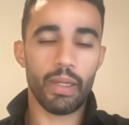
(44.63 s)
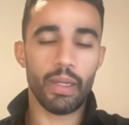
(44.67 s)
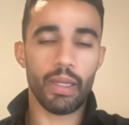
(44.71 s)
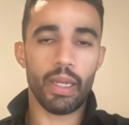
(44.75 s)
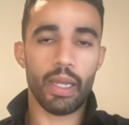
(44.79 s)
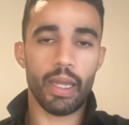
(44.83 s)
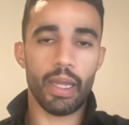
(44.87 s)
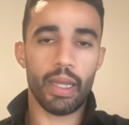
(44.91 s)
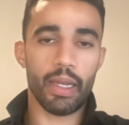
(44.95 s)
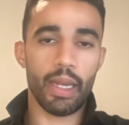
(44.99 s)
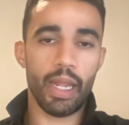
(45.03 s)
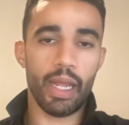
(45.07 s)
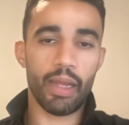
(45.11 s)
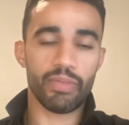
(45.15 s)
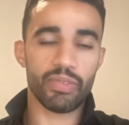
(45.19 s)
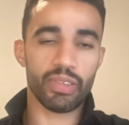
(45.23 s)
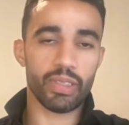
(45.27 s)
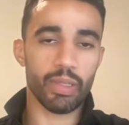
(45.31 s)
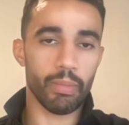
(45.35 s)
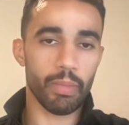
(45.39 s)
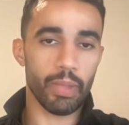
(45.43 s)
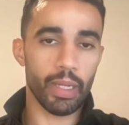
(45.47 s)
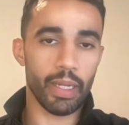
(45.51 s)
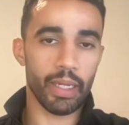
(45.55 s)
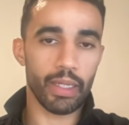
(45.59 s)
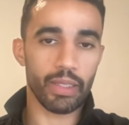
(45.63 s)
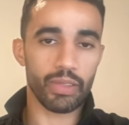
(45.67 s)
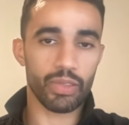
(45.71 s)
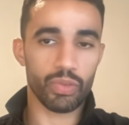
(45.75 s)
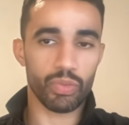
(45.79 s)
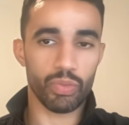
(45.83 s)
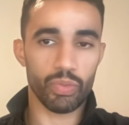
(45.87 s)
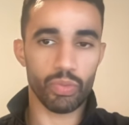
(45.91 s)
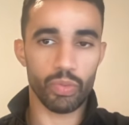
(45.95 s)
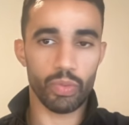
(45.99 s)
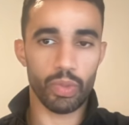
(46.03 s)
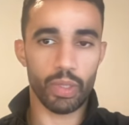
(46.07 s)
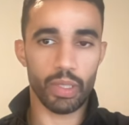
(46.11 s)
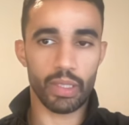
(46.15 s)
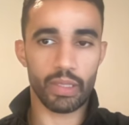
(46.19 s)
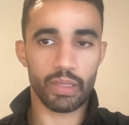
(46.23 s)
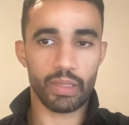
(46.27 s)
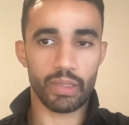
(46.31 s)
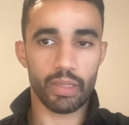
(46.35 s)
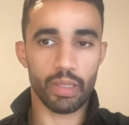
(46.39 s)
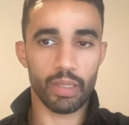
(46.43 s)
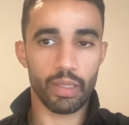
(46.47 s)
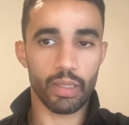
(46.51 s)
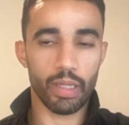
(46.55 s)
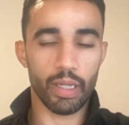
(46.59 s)
and have some links to
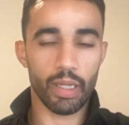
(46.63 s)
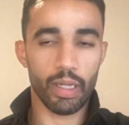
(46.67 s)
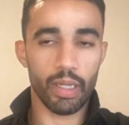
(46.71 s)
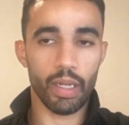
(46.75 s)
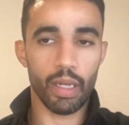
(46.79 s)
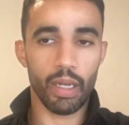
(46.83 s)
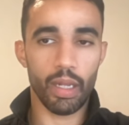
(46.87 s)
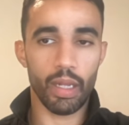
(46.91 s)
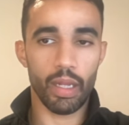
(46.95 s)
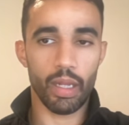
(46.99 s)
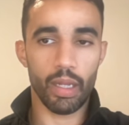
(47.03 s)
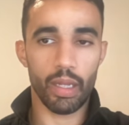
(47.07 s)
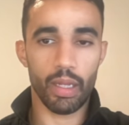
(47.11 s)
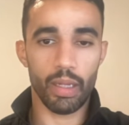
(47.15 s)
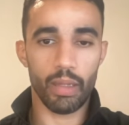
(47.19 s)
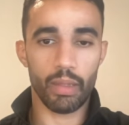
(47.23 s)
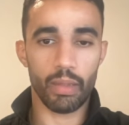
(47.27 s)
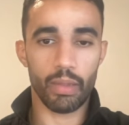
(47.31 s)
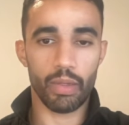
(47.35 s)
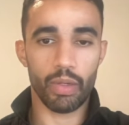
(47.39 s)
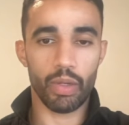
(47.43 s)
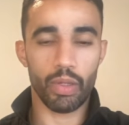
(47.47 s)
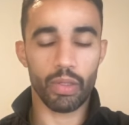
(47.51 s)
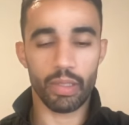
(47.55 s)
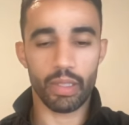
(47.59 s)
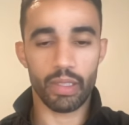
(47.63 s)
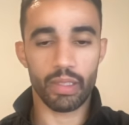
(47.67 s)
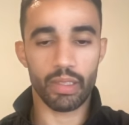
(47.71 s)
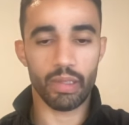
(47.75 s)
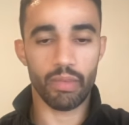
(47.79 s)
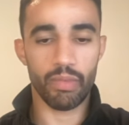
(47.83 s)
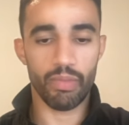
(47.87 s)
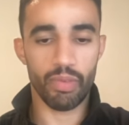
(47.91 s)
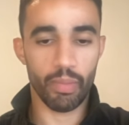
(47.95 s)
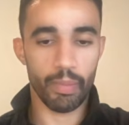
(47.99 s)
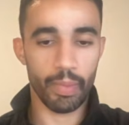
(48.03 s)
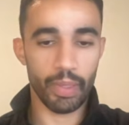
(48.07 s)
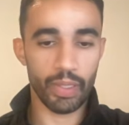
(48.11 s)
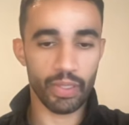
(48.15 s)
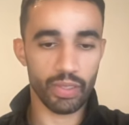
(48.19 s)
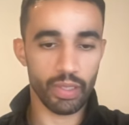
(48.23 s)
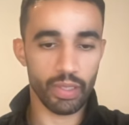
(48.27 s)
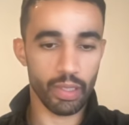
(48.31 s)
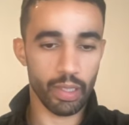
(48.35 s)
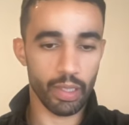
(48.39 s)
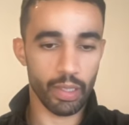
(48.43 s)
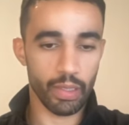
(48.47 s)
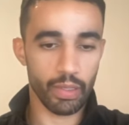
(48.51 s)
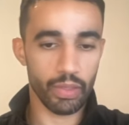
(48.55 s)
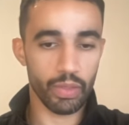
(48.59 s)
external contact information
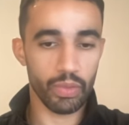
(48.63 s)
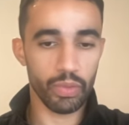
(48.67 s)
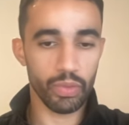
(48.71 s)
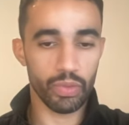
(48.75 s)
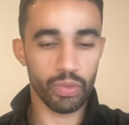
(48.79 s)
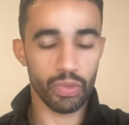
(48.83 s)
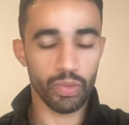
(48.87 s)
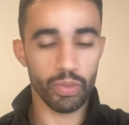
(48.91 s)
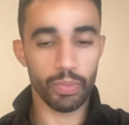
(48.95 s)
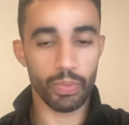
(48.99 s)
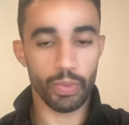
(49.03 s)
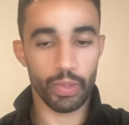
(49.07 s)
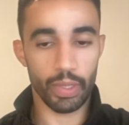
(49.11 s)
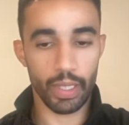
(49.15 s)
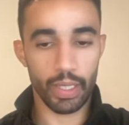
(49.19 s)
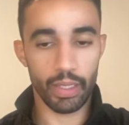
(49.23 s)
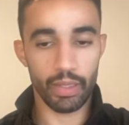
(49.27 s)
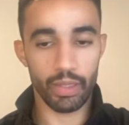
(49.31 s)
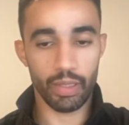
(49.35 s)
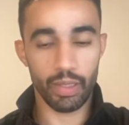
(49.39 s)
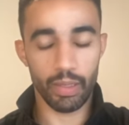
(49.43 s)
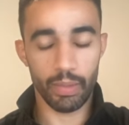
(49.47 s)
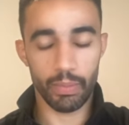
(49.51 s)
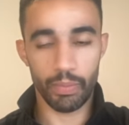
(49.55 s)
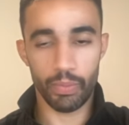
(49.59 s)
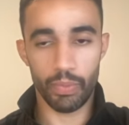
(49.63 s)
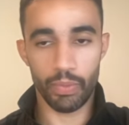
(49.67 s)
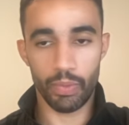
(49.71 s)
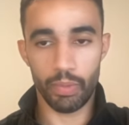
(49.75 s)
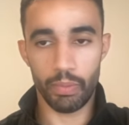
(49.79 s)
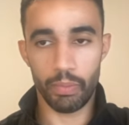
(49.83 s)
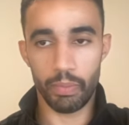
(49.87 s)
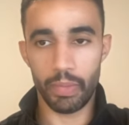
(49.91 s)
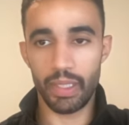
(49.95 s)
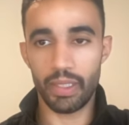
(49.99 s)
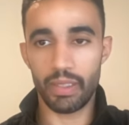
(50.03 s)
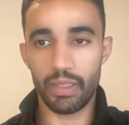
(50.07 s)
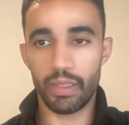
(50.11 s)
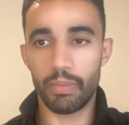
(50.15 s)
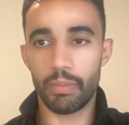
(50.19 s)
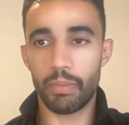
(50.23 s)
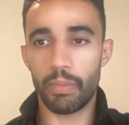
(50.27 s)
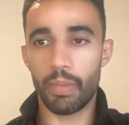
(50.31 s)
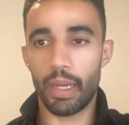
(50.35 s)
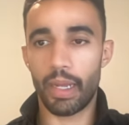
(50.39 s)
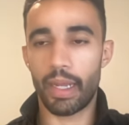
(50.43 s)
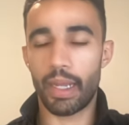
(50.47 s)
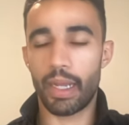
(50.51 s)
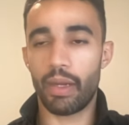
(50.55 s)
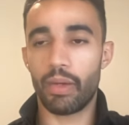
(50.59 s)
like YouTube or GitHub or Medium
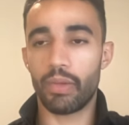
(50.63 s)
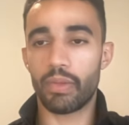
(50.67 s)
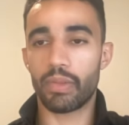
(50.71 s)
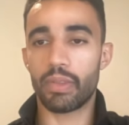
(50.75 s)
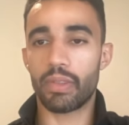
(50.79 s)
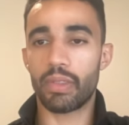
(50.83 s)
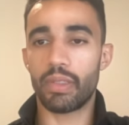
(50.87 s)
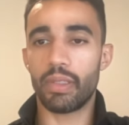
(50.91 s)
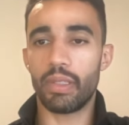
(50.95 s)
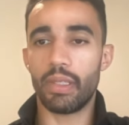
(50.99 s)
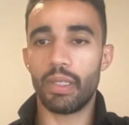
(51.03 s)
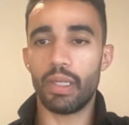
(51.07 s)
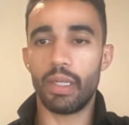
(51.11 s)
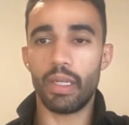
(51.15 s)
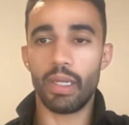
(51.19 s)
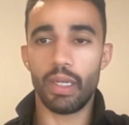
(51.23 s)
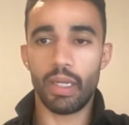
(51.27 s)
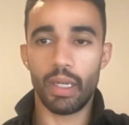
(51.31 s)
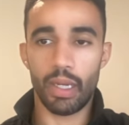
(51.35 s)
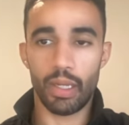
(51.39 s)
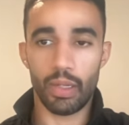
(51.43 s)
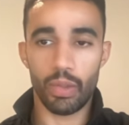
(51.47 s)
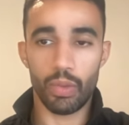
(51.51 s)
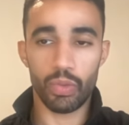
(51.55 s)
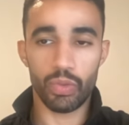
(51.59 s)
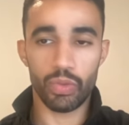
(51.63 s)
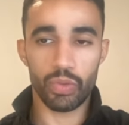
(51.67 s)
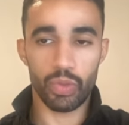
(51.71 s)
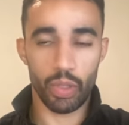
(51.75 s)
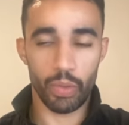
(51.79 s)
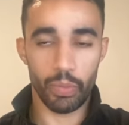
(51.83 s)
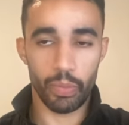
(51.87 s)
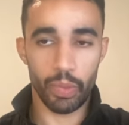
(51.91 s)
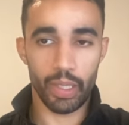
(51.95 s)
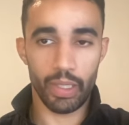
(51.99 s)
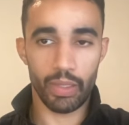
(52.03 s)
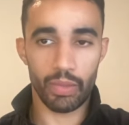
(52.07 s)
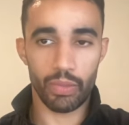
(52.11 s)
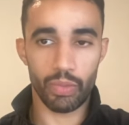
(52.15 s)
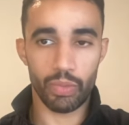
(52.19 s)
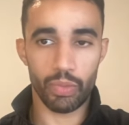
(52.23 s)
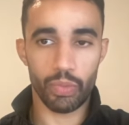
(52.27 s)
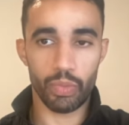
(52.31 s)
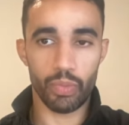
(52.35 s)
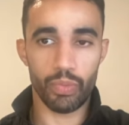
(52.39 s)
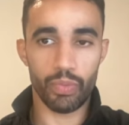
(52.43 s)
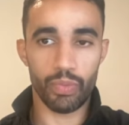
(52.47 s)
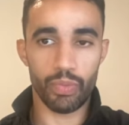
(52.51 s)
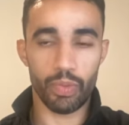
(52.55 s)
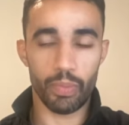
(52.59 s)
account, and also a way
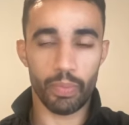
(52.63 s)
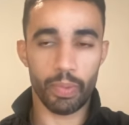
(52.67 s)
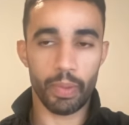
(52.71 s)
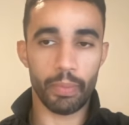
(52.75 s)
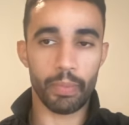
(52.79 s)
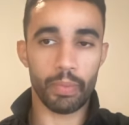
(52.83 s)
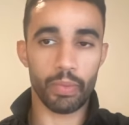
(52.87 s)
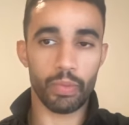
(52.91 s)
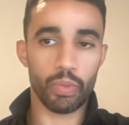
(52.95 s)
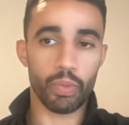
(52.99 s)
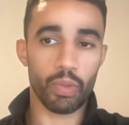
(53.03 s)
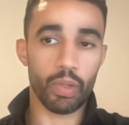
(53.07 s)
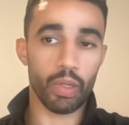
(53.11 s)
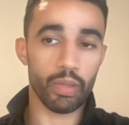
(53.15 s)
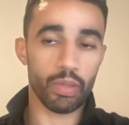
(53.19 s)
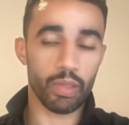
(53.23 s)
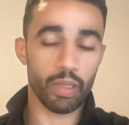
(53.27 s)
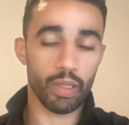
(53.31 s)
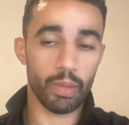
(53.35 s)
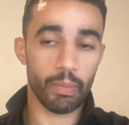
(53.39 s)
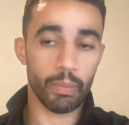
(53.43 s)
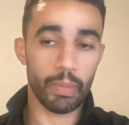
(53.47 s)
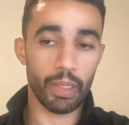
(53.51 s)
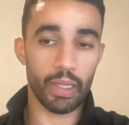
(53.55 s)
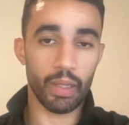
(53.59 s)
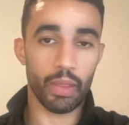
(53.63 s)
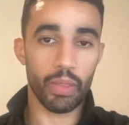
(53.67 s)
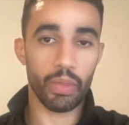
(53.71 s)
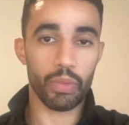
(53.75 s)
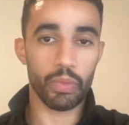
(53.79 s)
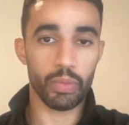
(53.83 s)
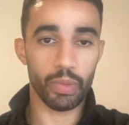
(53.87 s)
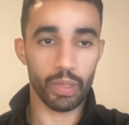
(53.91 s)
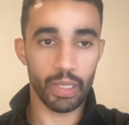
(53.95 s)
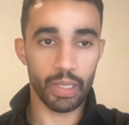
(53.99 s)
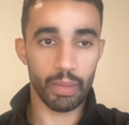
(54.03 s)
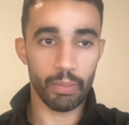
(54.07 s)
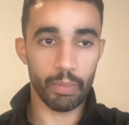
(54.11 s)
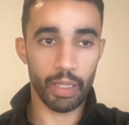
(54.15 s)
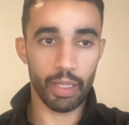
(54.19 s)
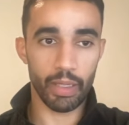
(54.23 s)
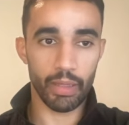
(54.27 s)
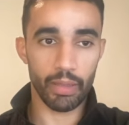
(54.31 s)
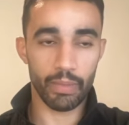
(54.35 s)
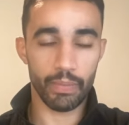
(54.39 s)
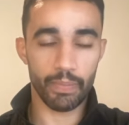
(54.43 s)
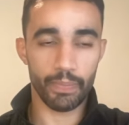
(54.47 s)
for people to contact me through email.